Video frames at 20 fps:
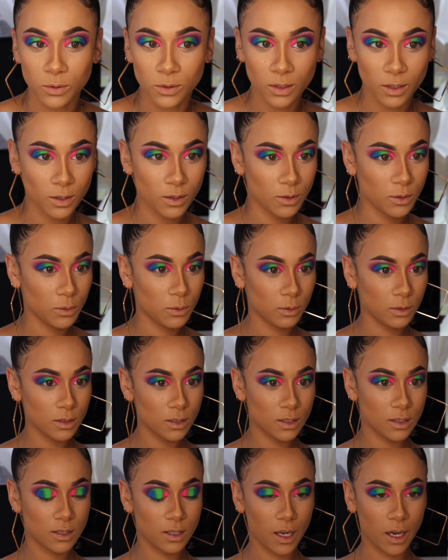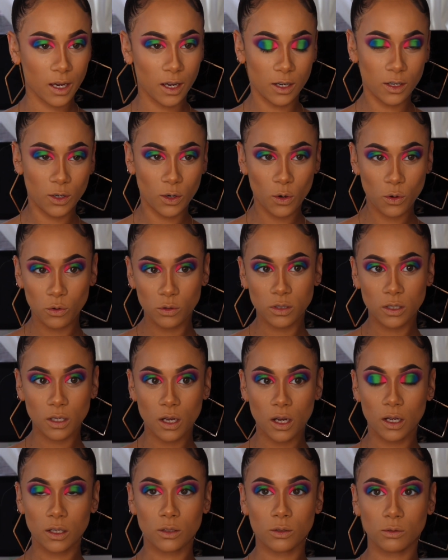Yo, this is like a nose
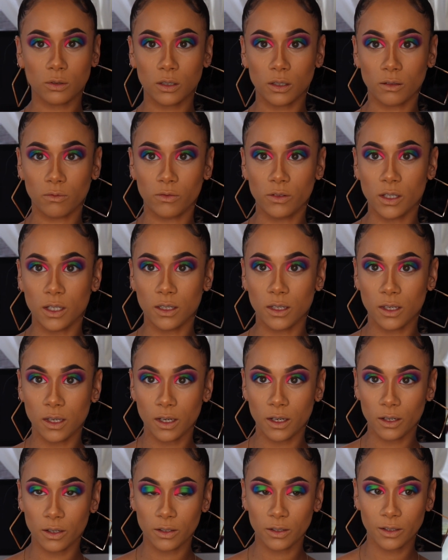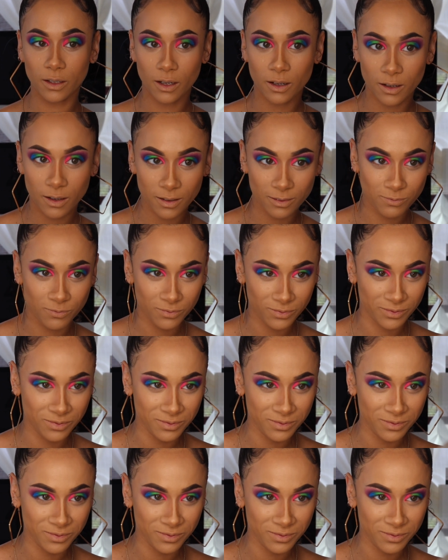contour of the year, y'all.